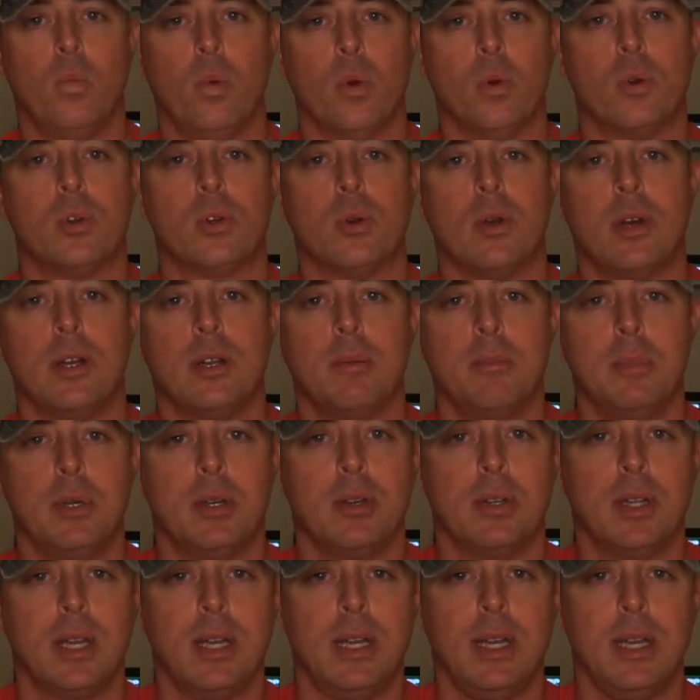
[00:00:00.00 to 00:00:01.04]
we're trying to
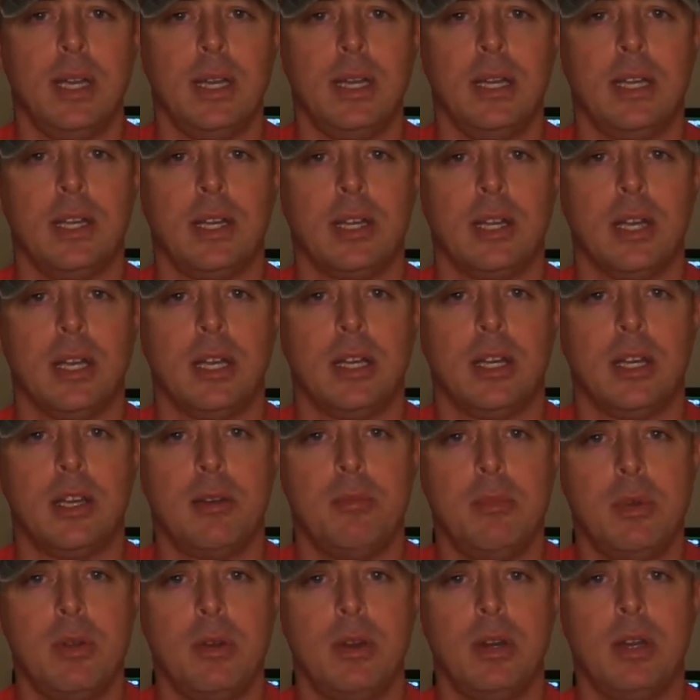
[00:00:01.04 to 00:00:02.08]
build a
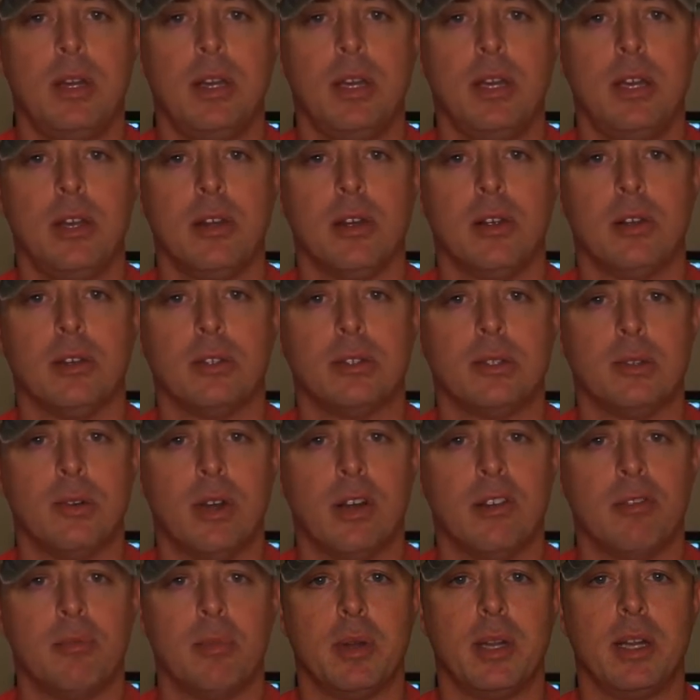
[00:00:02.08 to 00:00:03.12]
community here so
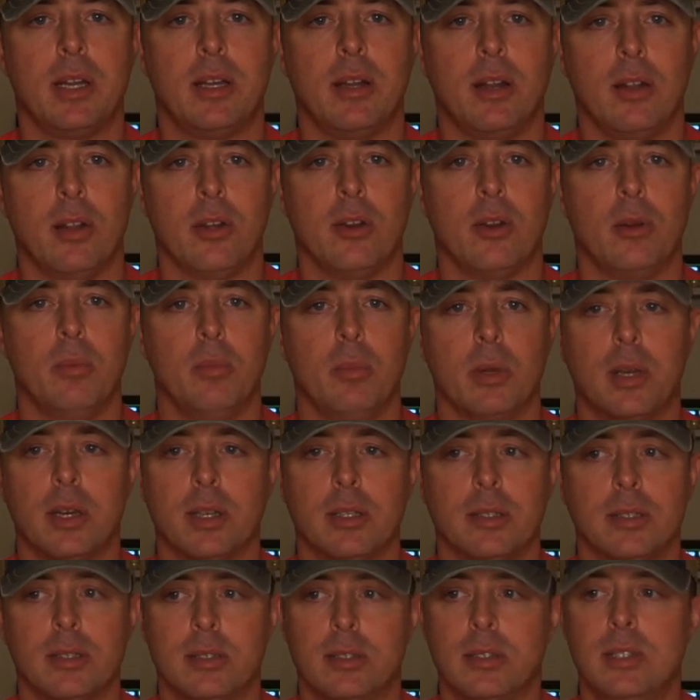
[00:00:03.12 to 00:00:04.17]
everybody can learn,
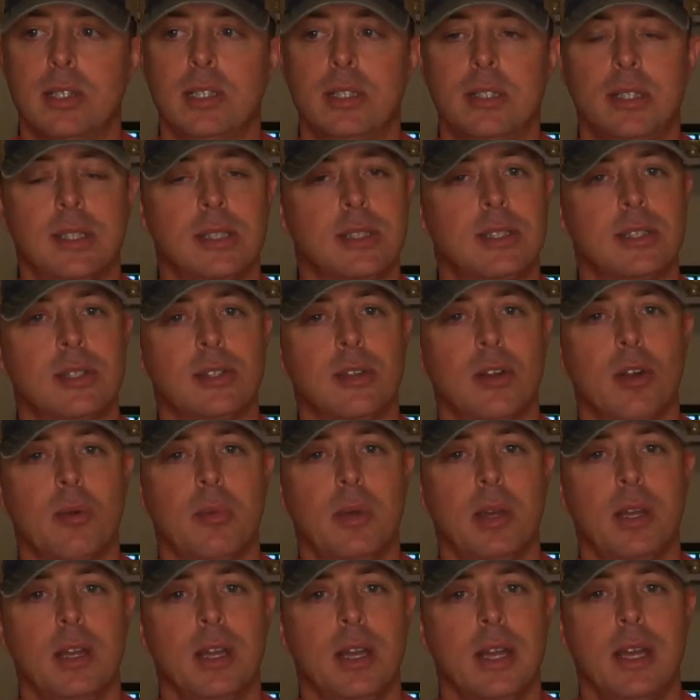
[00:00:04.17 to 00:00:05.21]
because GCSS
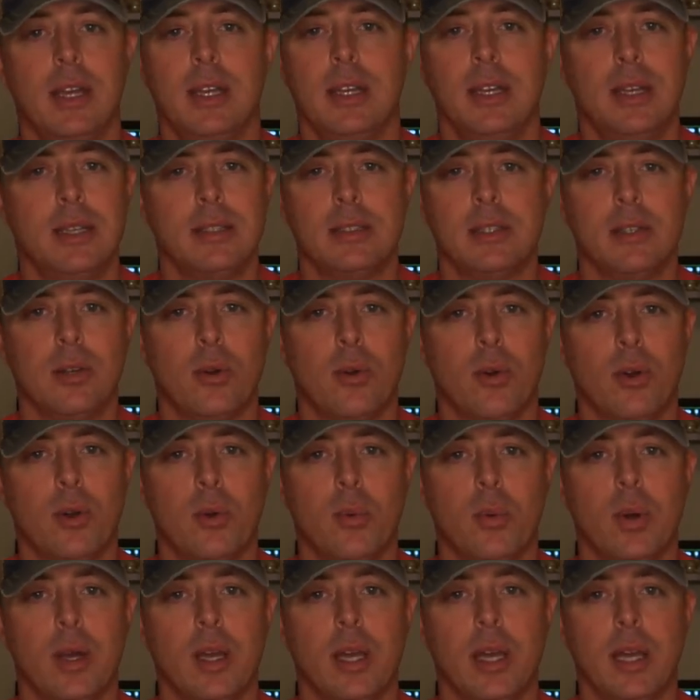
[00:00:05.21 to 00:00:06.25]
Army isn't going
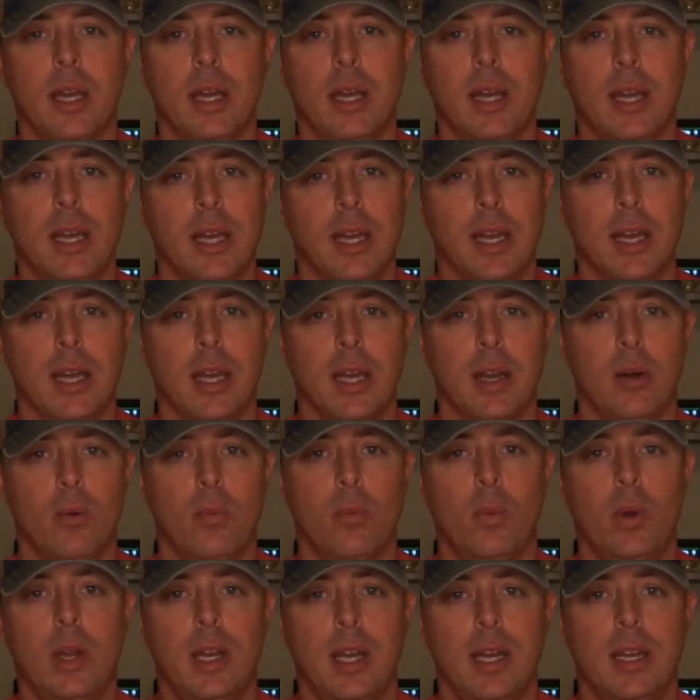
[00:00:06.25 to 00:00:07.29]
away
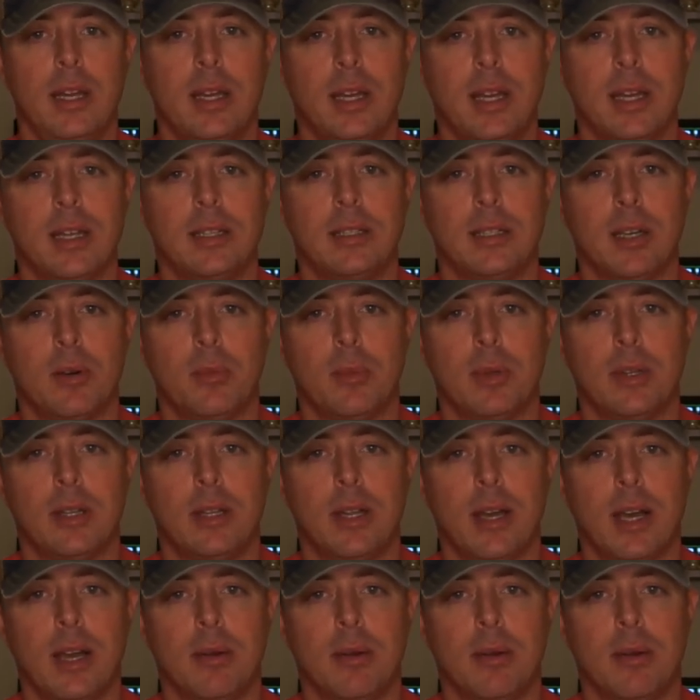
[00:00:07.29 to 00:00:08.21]
and we need to catch up with the